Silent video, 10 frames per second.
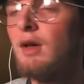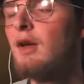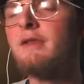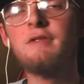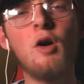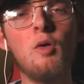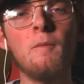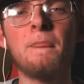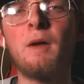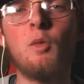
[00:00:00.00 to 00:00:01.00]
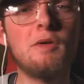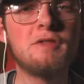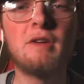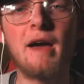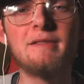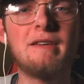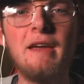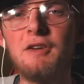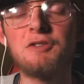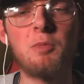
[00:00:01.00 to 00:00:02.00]
So once you guys
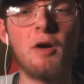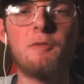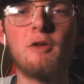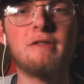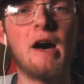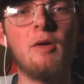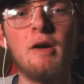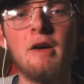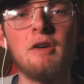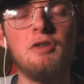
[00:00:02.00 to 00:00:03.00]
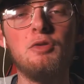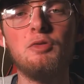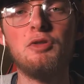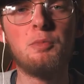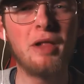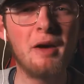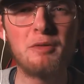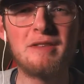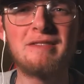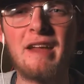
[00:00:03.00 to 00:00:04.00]
get your smartphones out, you play
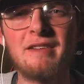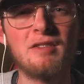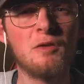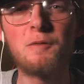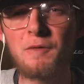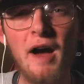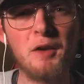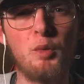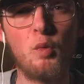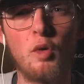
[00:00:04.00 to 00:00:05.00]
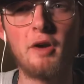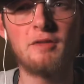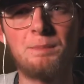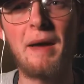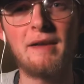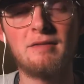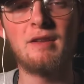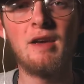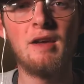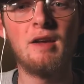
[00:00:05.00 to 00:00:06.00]
with the settings and you find what works
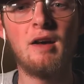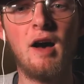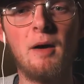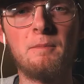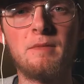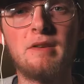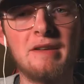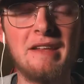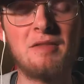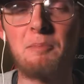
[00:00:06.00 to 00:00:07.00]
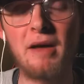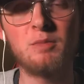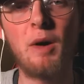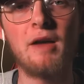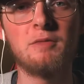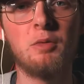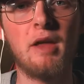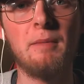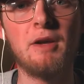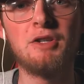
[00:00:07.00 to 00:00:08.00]
best to get the best possible
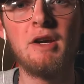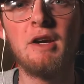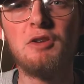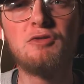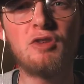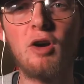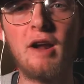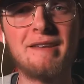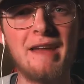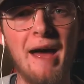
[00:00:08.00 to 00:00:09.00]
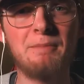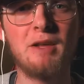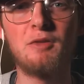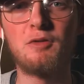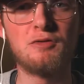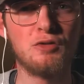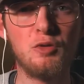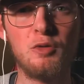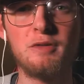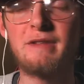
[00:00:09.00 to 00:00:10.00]
image. You start adapting those
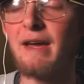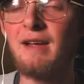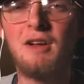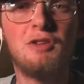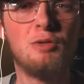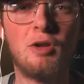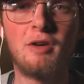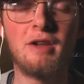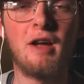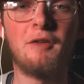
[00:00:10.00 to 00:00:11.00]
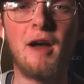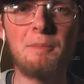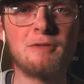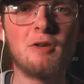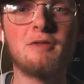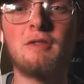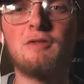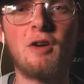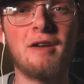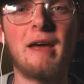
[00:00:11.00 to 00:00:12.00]
tools that you learned in other episodes, and you
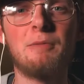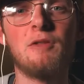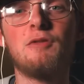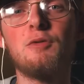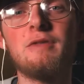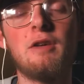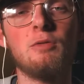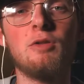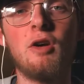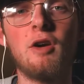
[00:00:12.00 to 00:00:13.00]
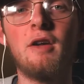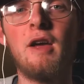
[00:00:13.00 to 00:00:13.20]
start adapting the tools that you learned